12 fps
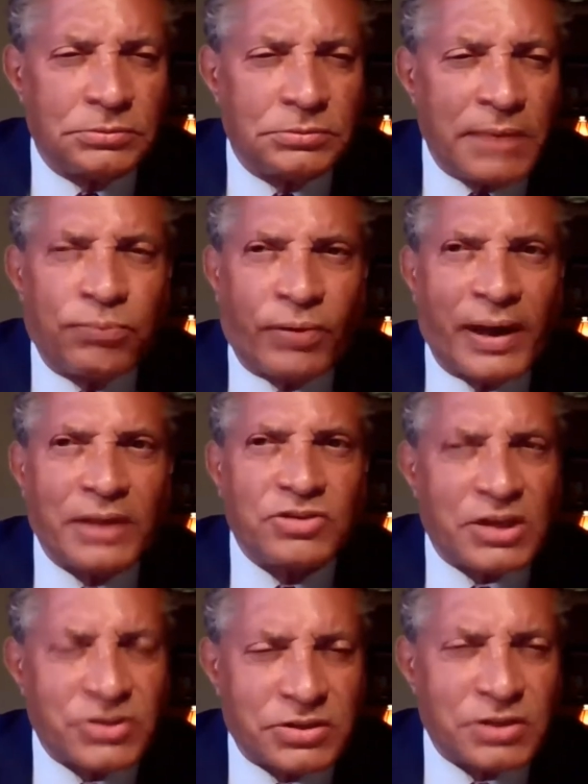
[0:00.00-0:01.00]
and bring
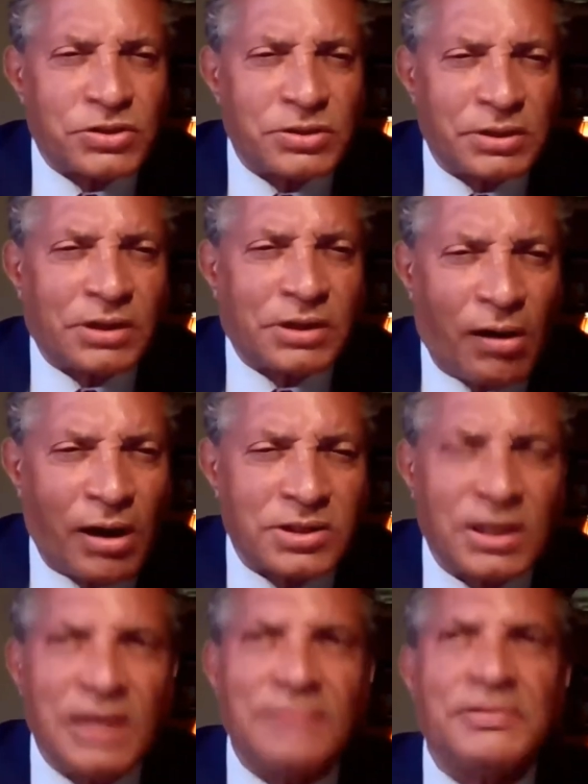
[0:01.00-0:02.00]
justice to the
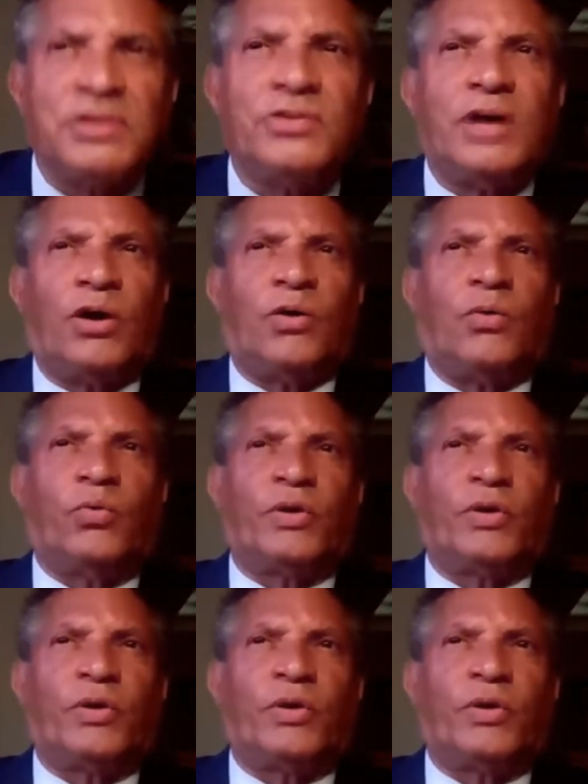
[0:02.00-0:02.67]
cause, even though